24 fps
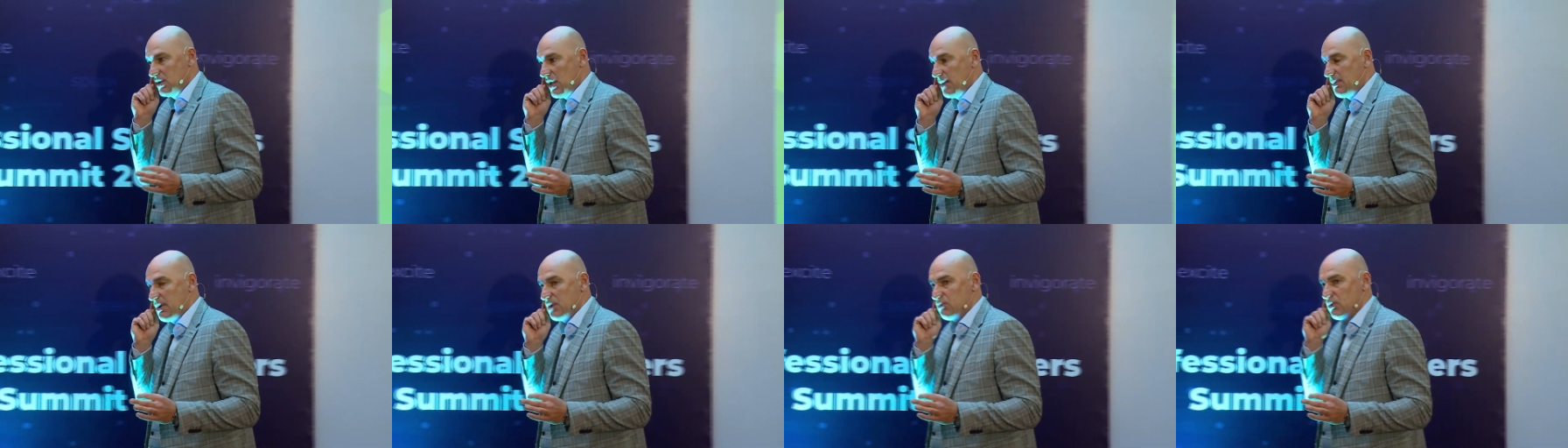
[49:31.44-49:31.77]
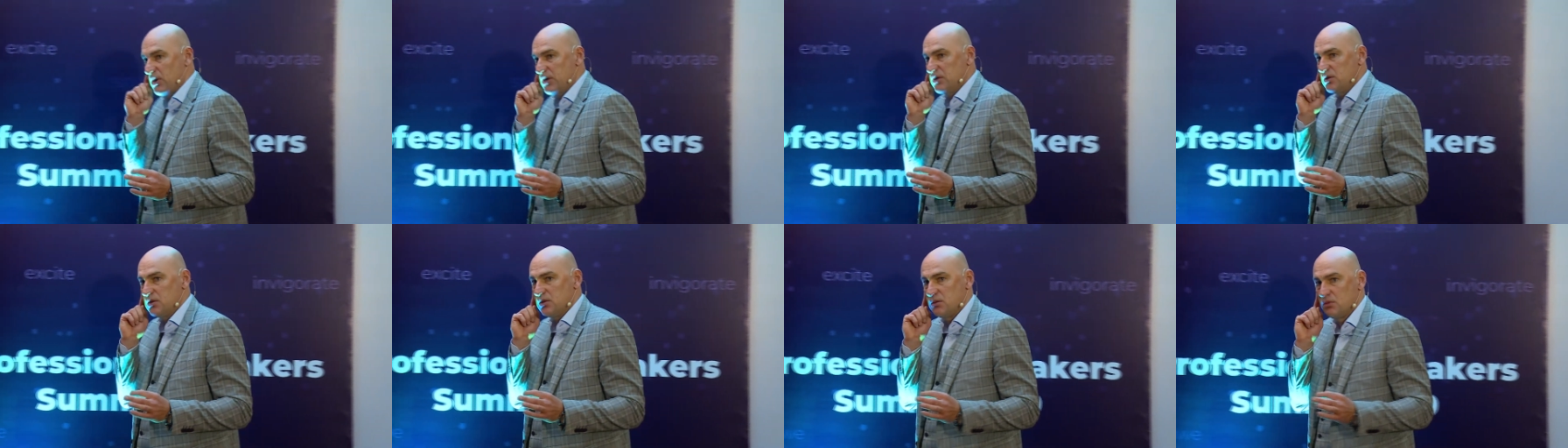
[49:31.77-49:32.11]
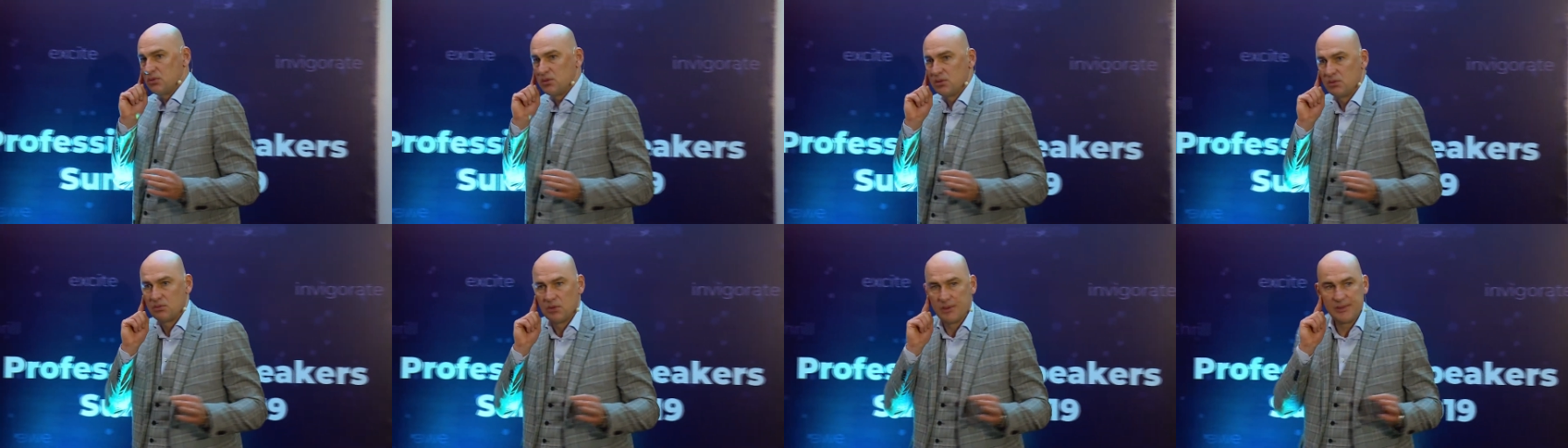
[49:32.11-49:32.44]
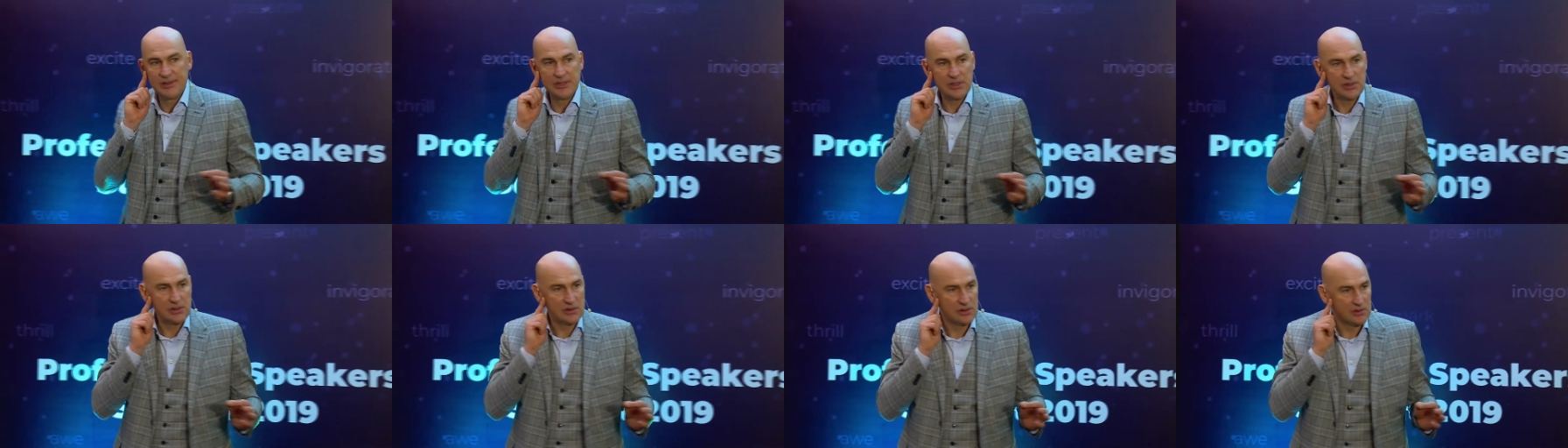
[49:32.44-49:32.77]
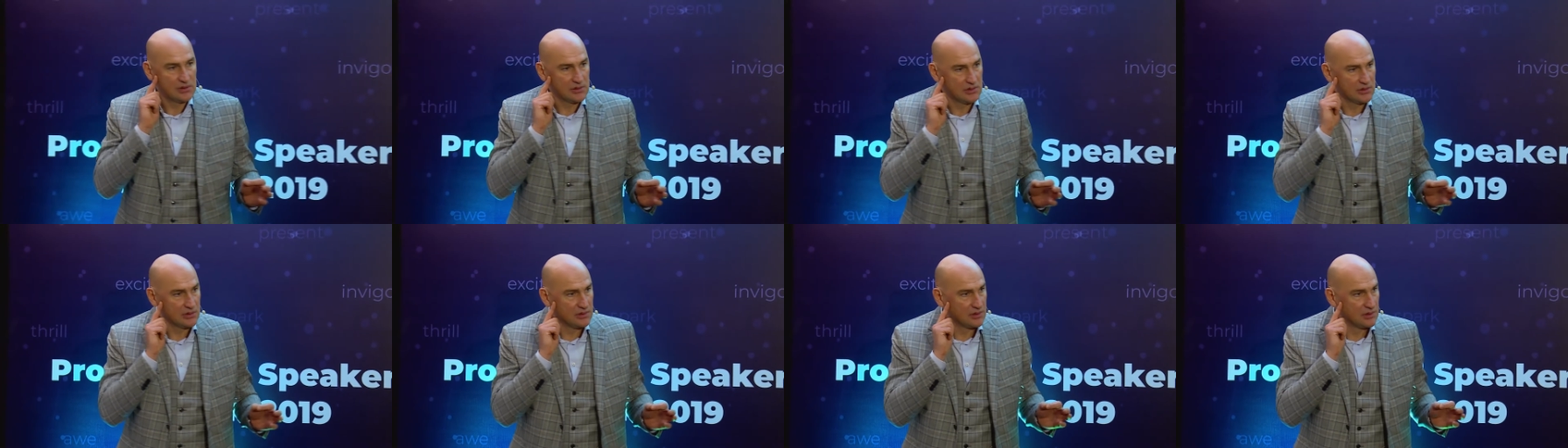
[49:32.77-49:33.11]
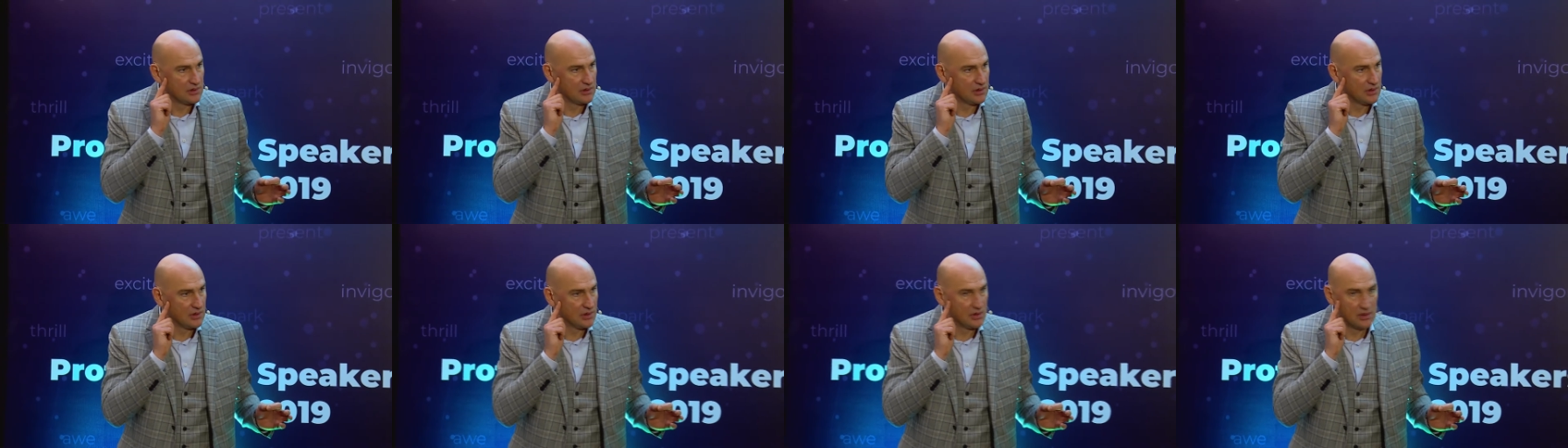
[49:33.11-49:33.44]
Am I right, women?
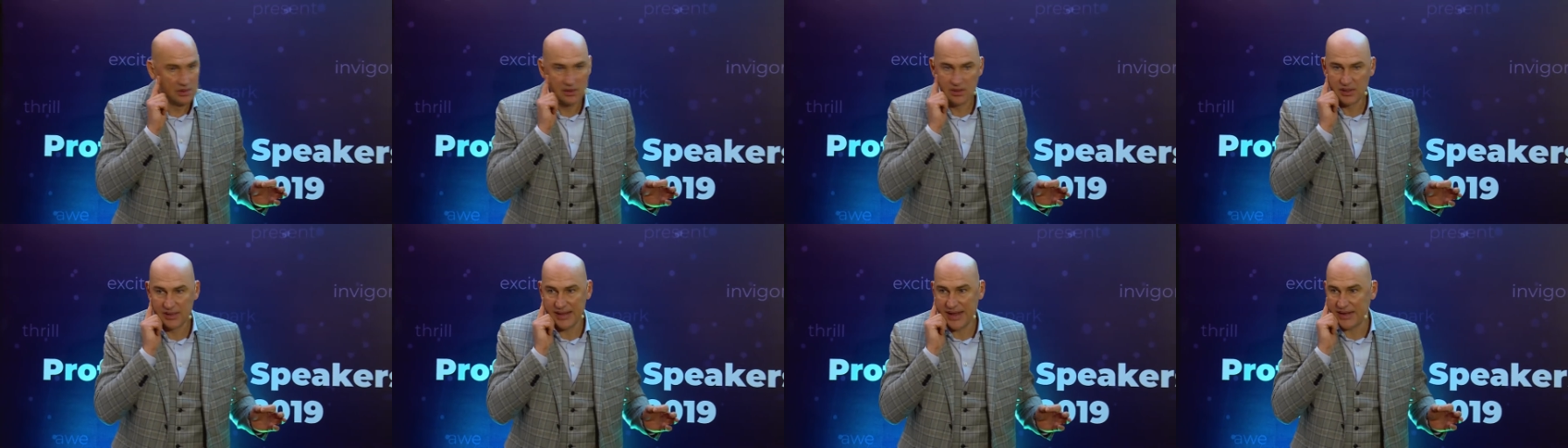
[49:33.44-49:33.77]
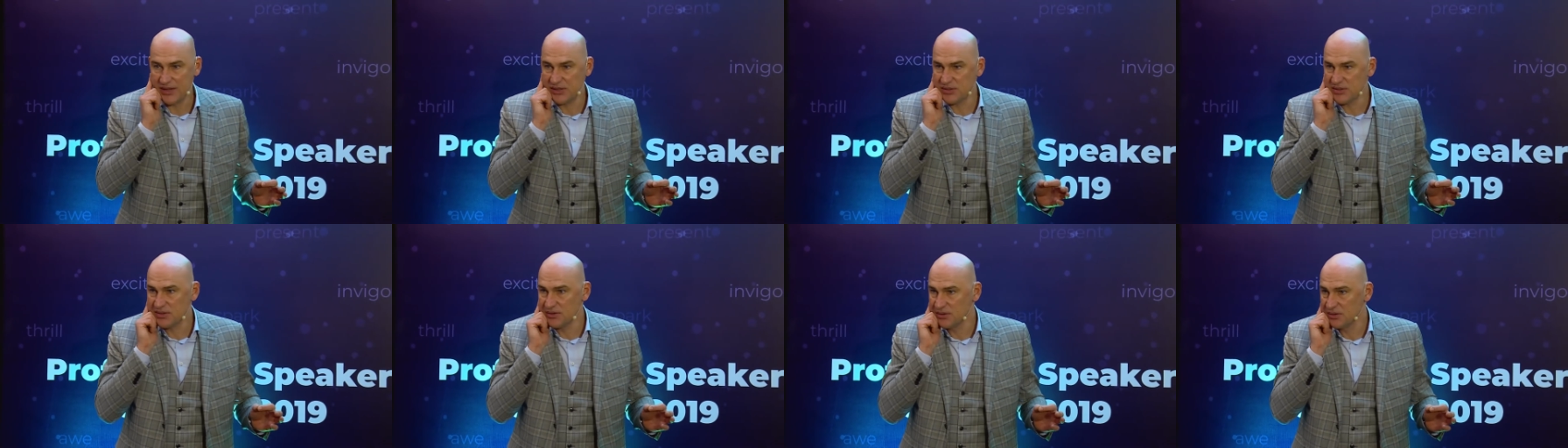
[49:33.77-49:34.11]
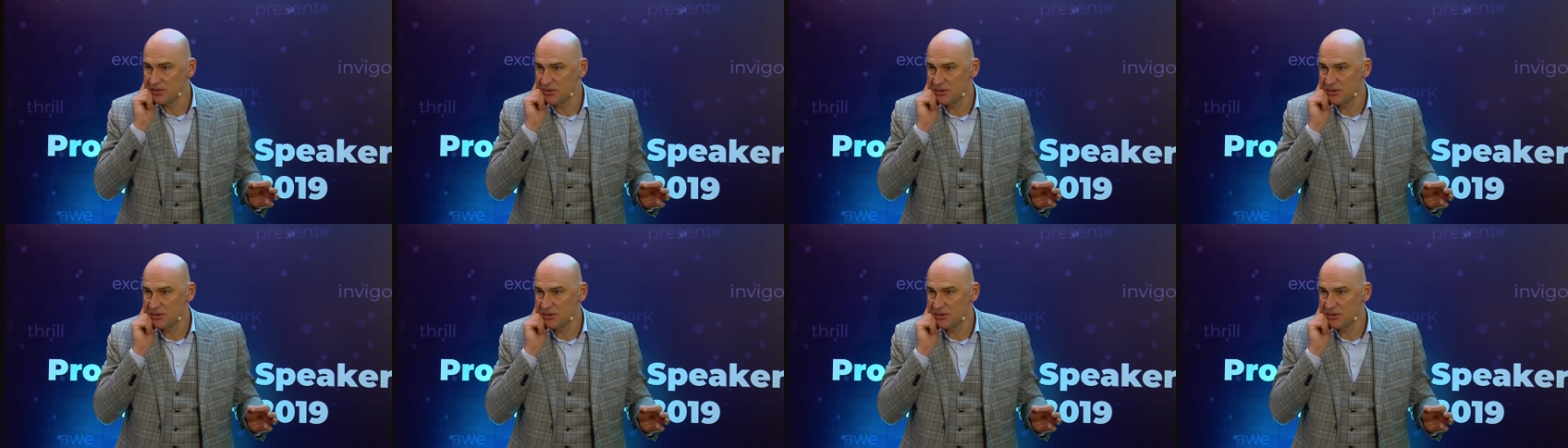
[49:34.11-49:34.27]
Ladies?